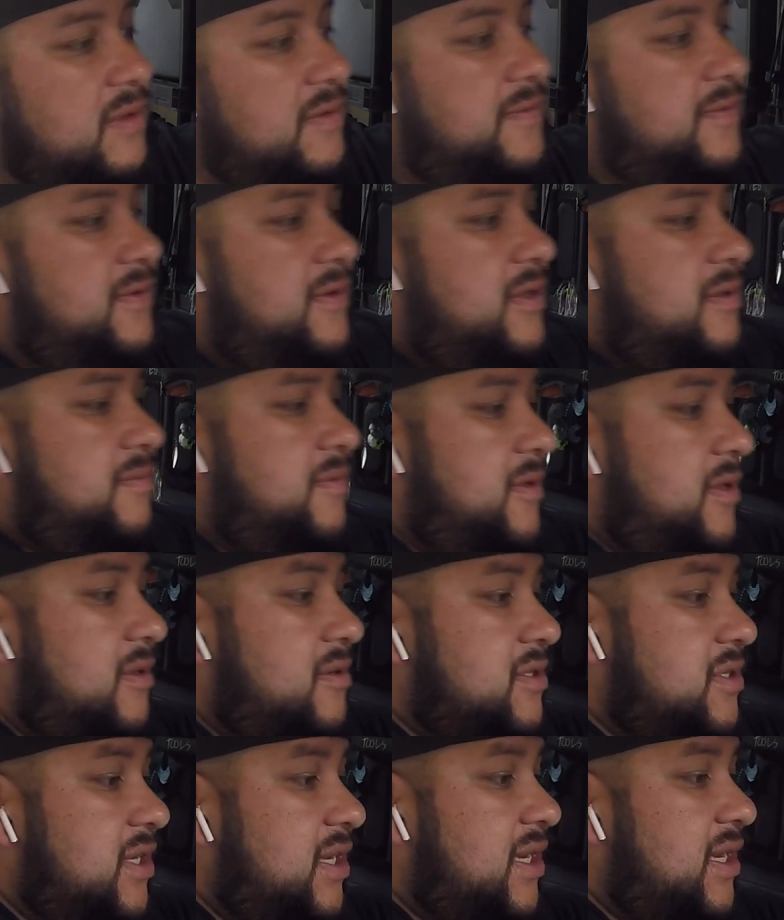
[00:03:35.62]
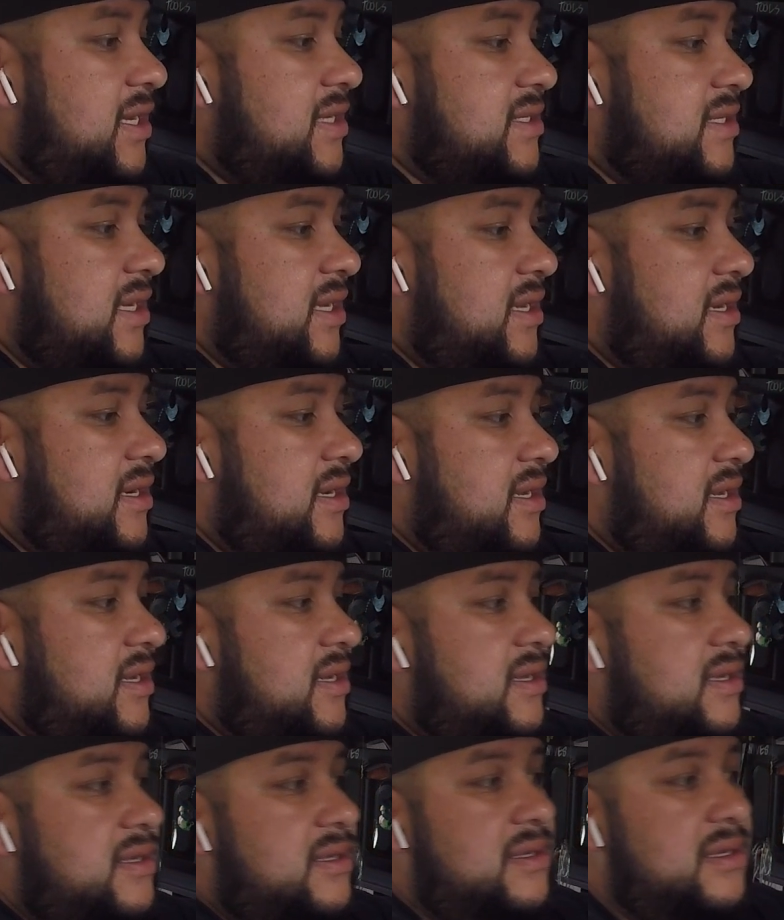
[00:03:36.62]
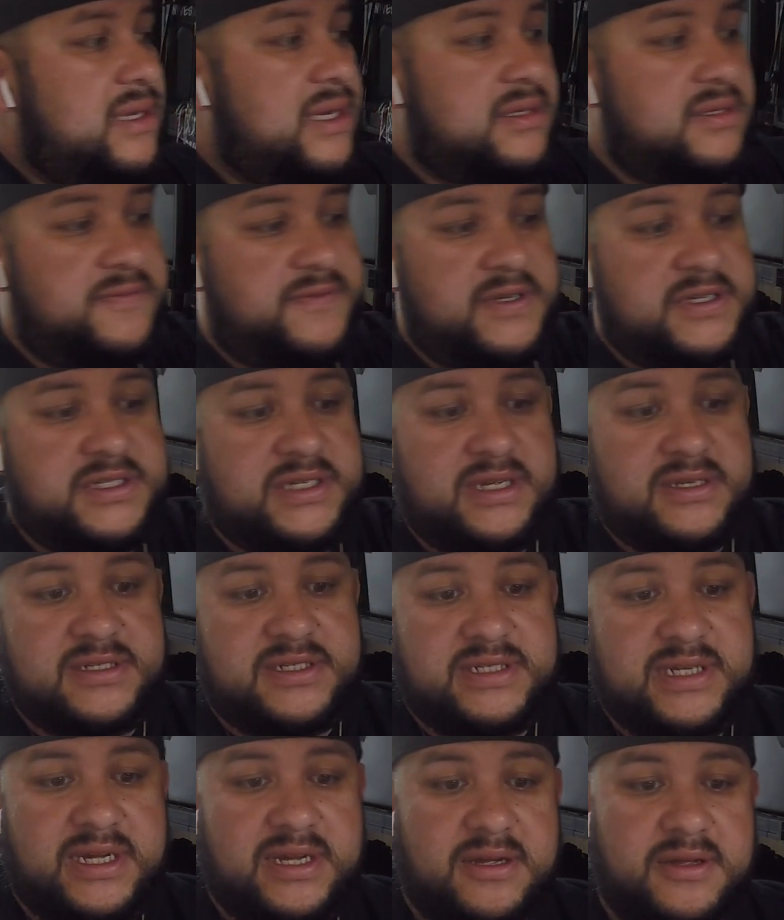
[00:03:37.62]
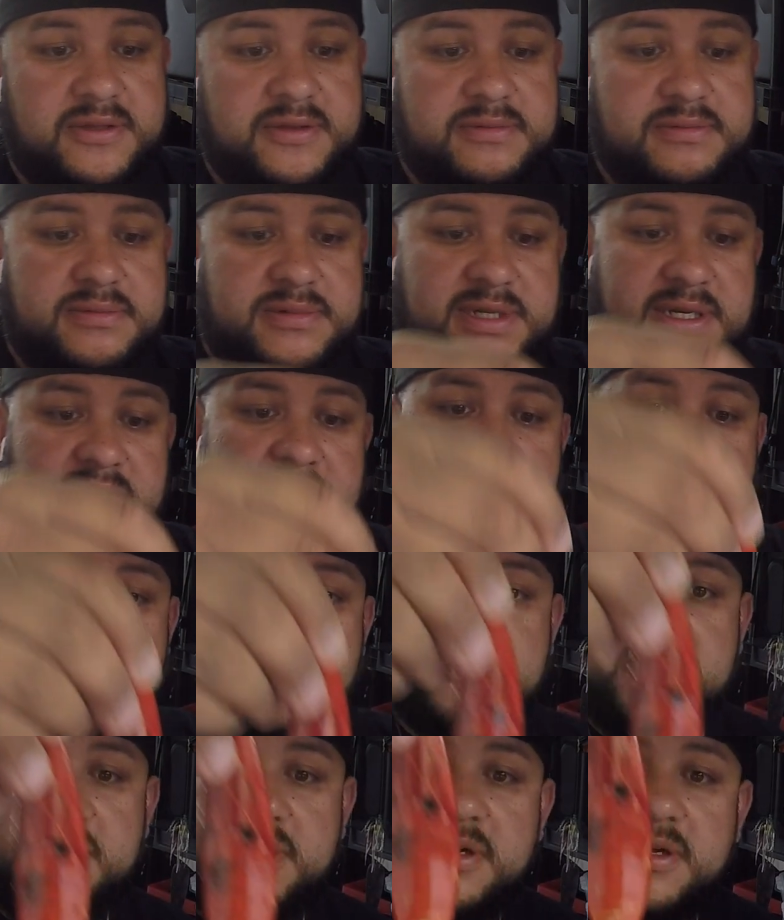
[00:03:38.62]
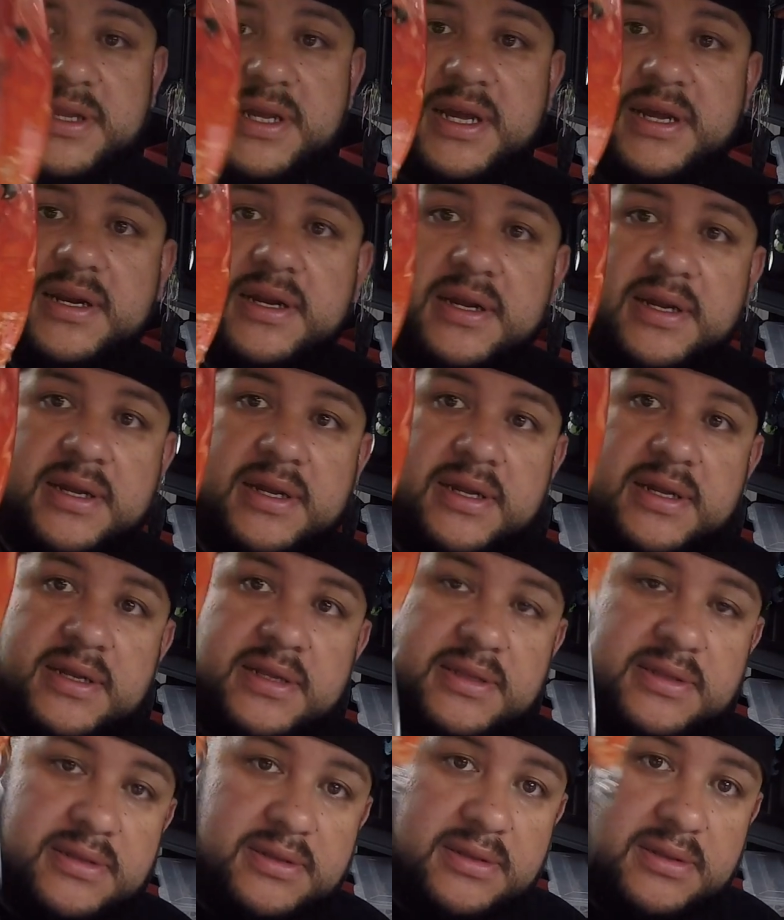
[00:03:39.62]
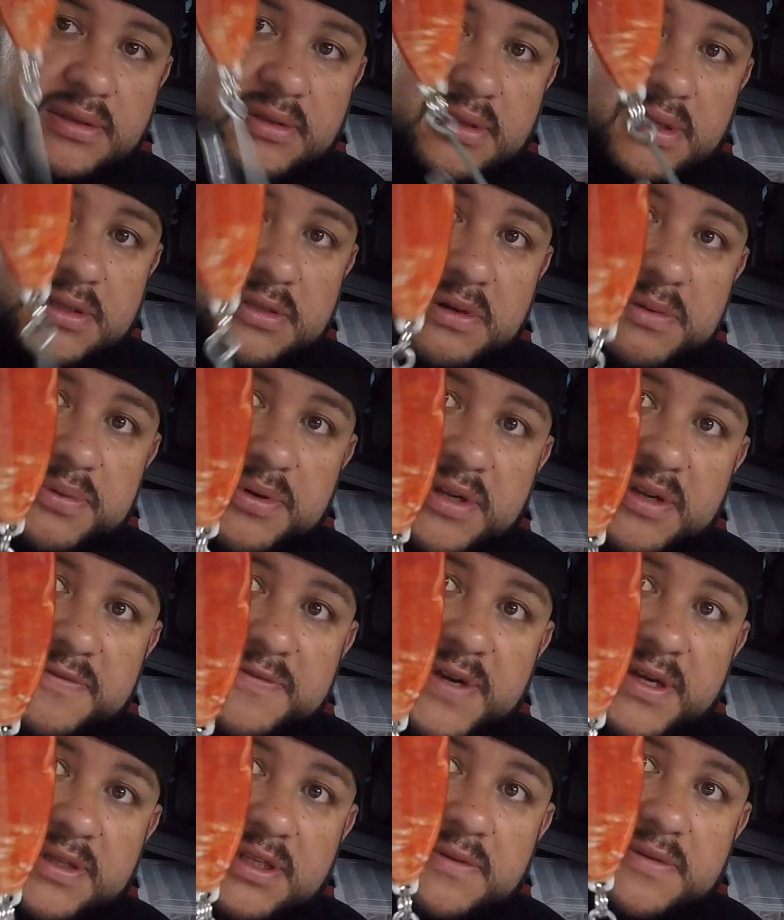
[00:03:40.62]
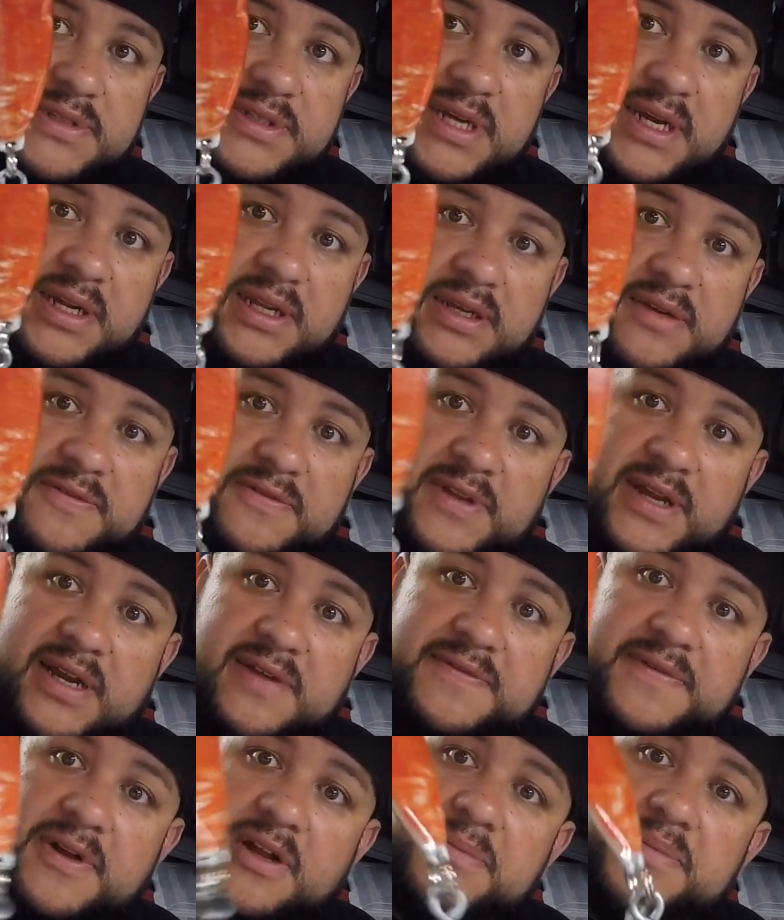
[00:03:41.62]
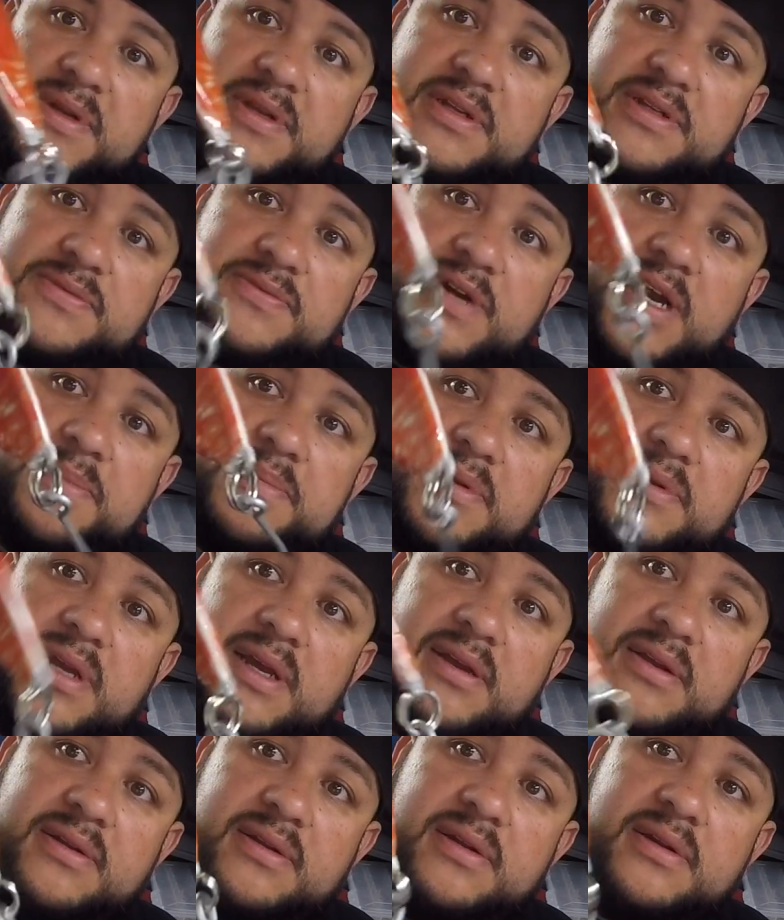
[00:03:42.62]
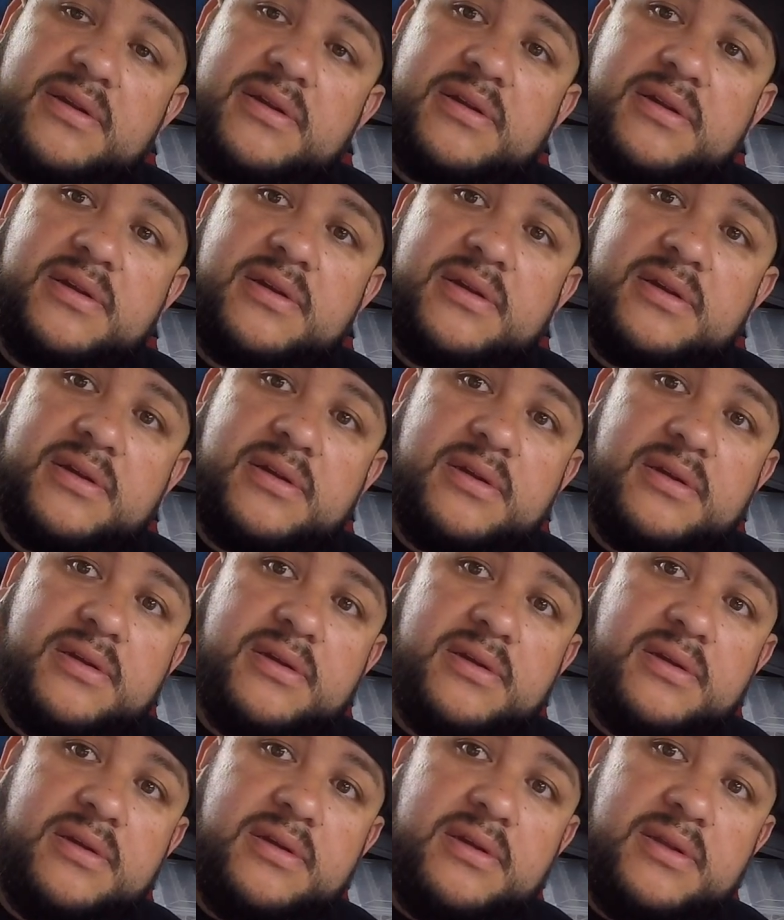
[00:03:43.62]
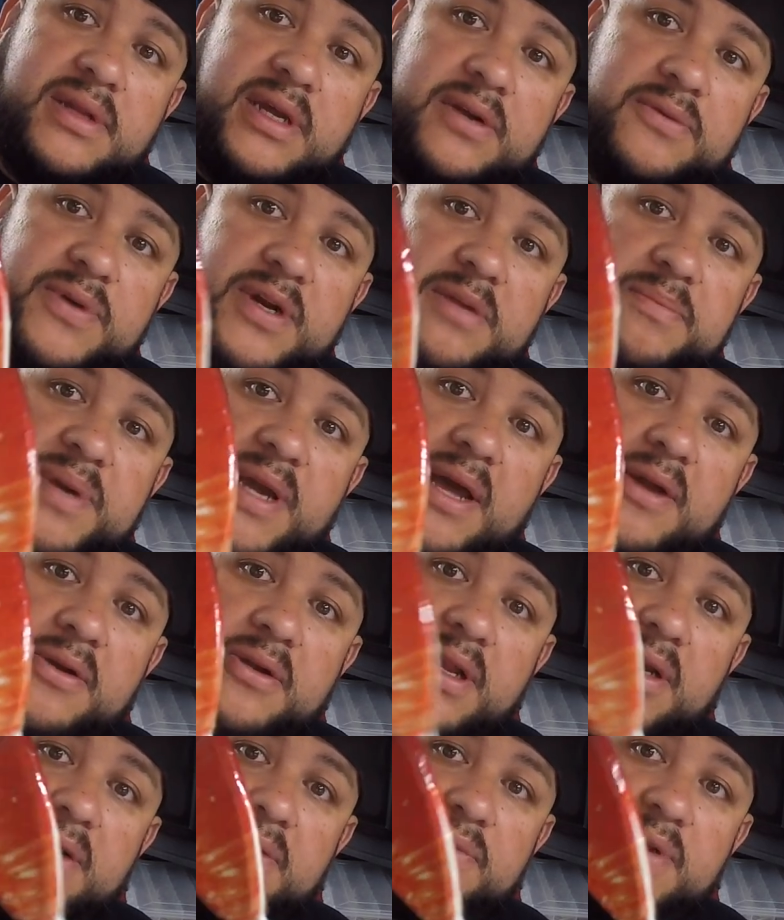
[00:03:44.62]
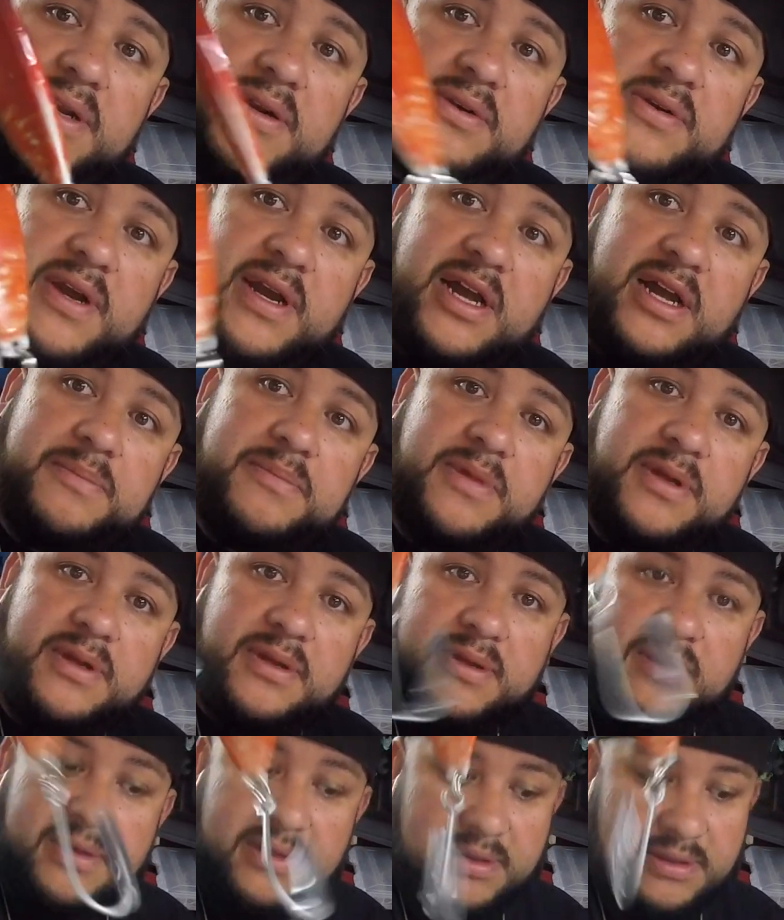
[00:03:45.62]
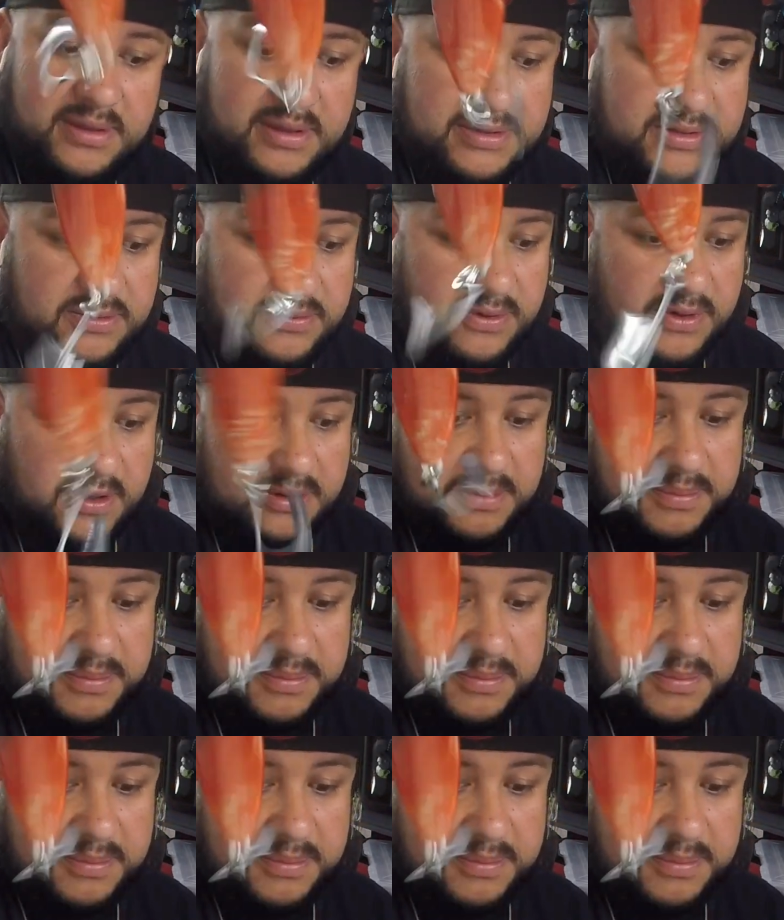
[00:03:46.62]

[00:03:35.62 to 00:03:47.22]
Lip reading: For those of you guys that like to fish down south, Santa Barbara and all that, these will be pretty effective. It's kind of like a flat fall, but it's wrapped in that red pattern like a red crab. These will work.